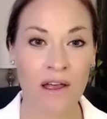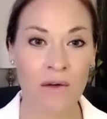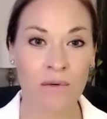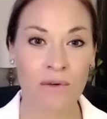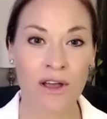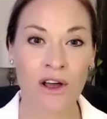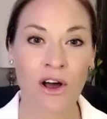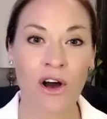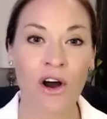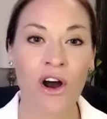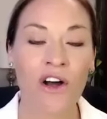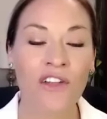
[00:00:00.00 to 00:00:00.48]

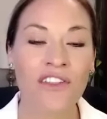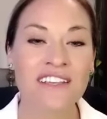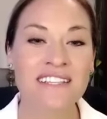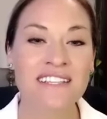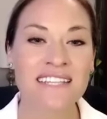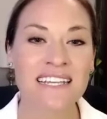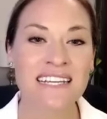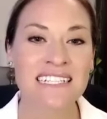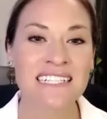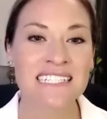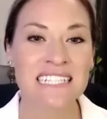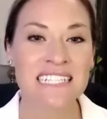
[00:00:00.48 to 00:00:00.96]
we call
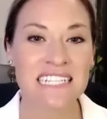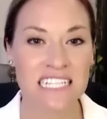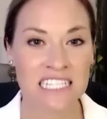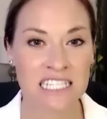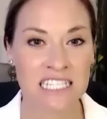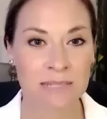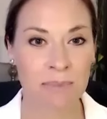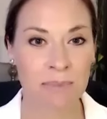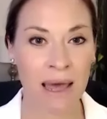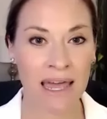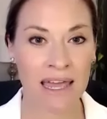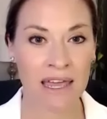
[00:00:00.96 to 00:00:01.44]
this a
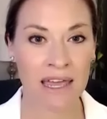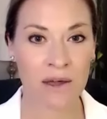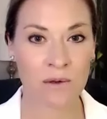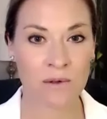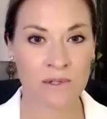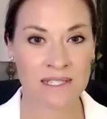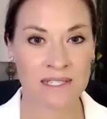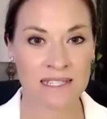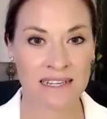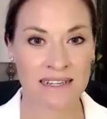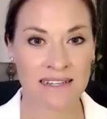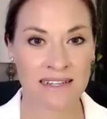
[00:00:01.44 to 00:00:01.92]

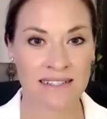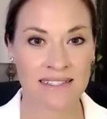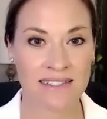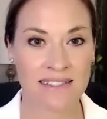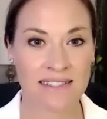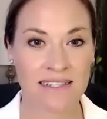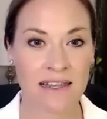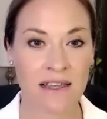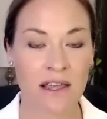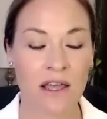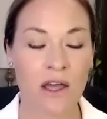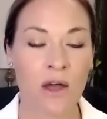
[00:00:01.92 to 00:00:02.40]

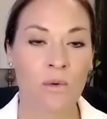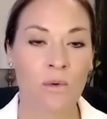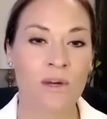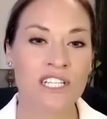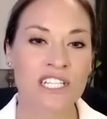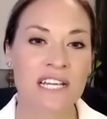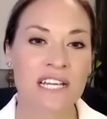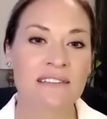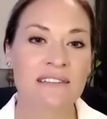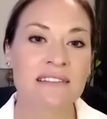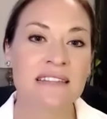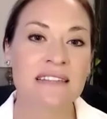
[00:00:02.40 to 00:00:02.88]
dysbiosis,
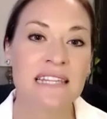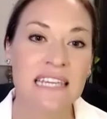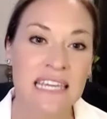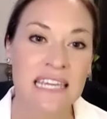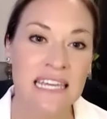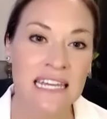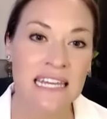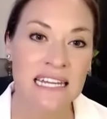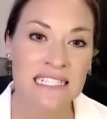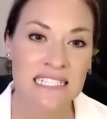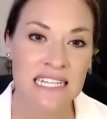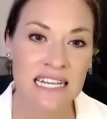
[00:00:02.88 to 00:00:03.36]
which can
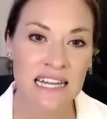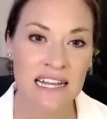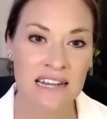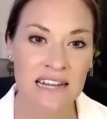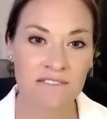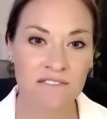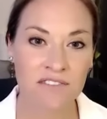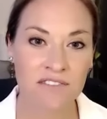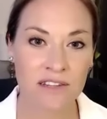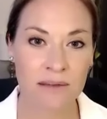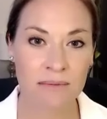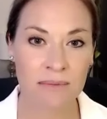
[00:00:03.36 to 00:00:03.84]
lead to
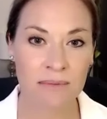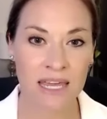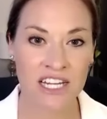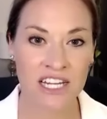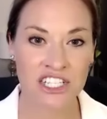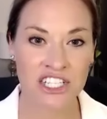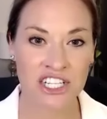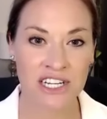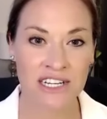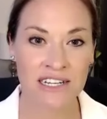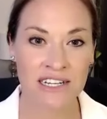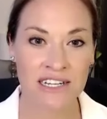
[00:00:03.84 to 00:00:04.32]

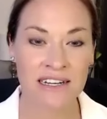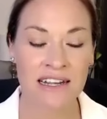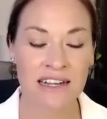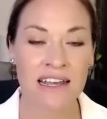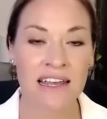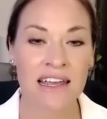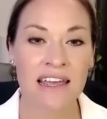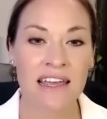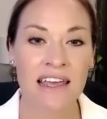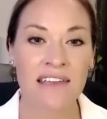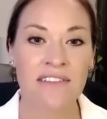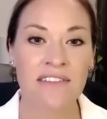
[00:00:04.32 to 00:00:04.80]
inflammation
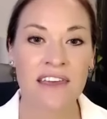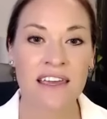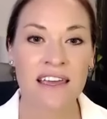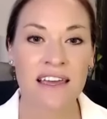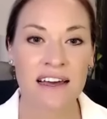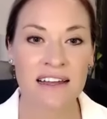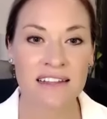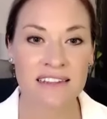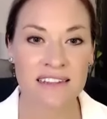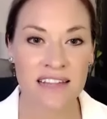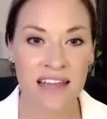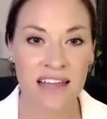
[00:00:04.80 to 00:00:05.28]
in the
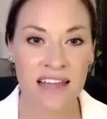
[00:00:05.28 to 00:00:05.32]
gut